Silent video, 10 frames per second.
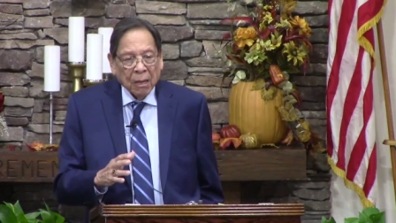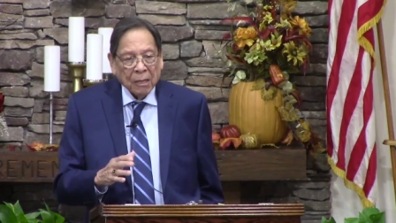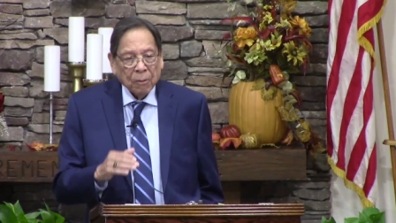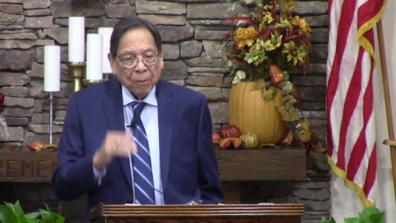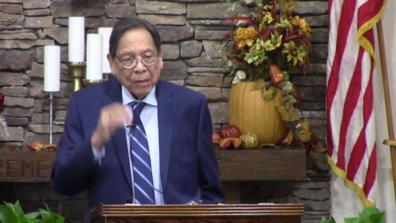
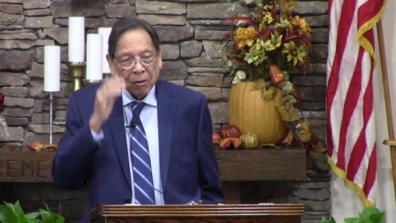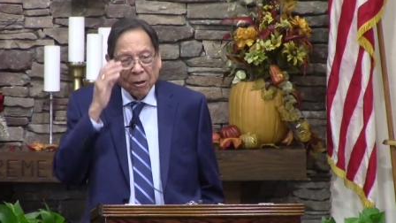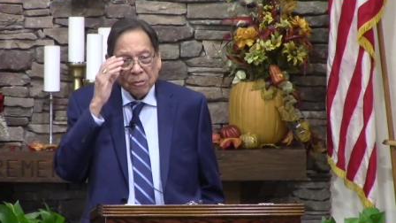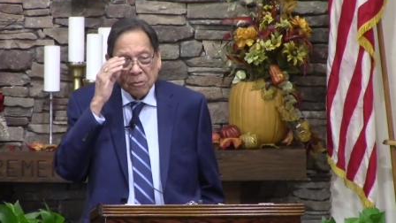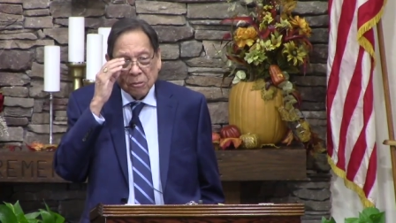In the
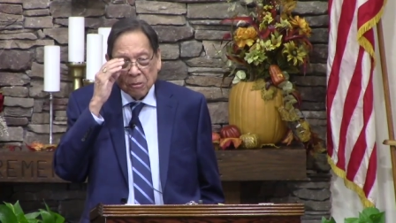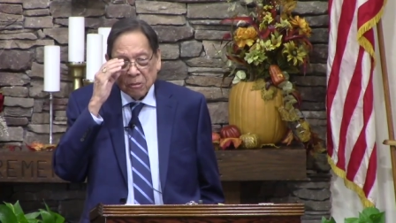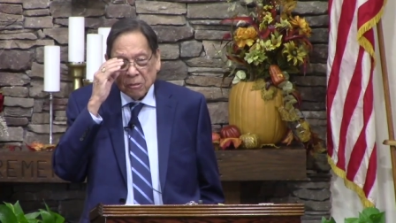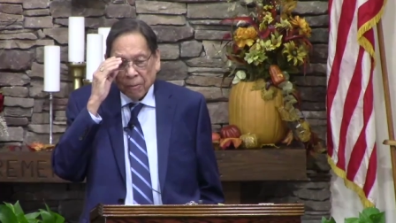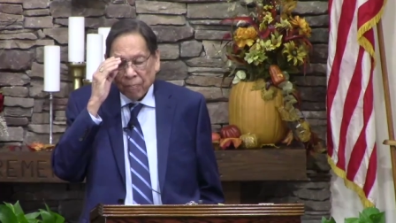Pentecostal
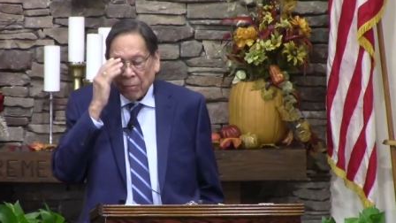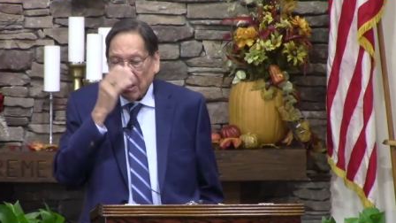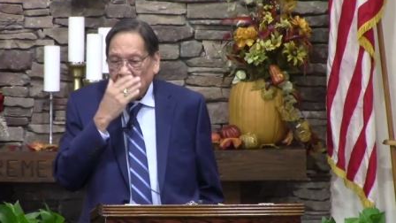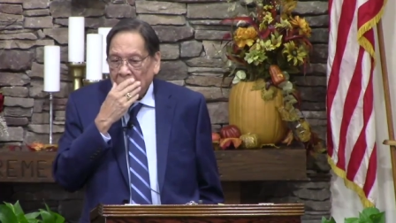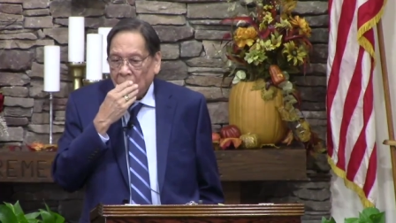church,
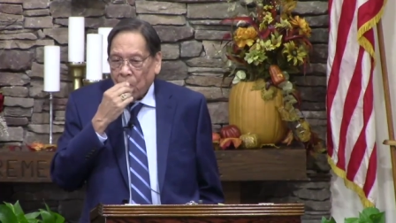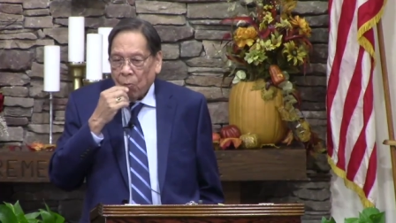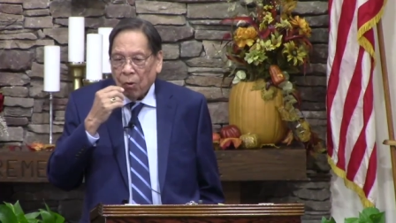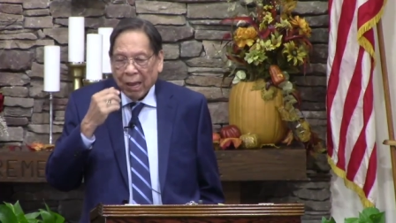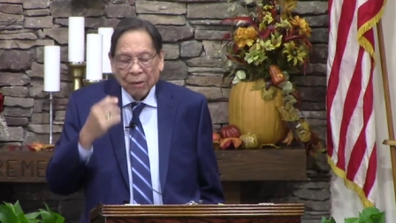
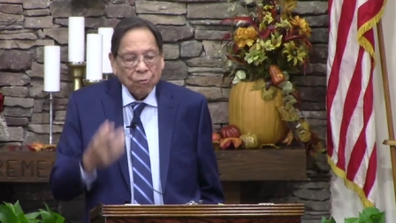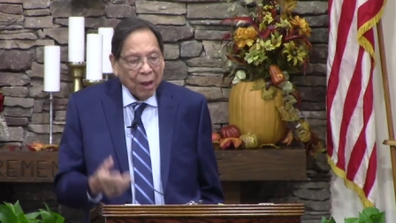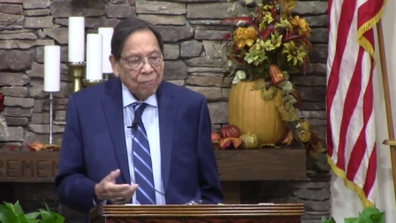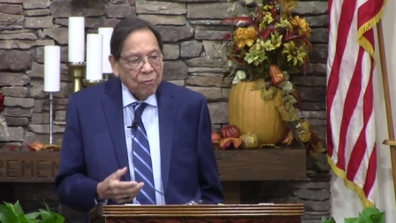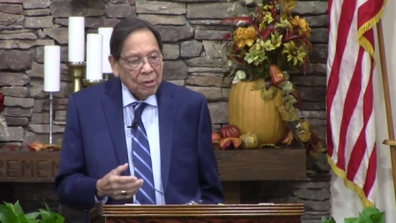and
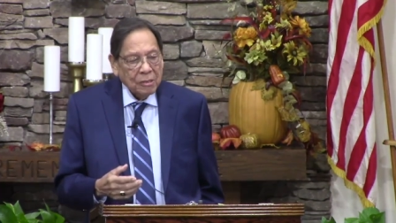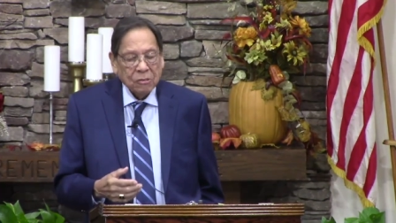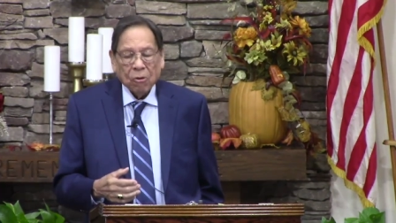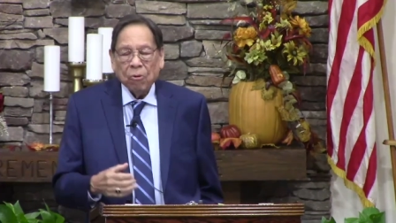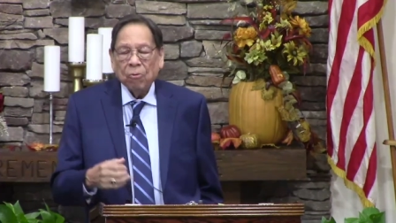rightfully
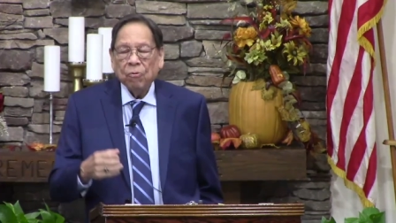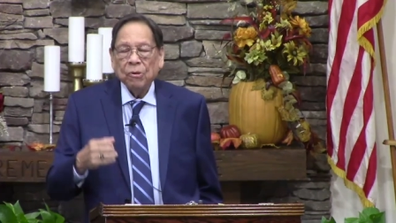so,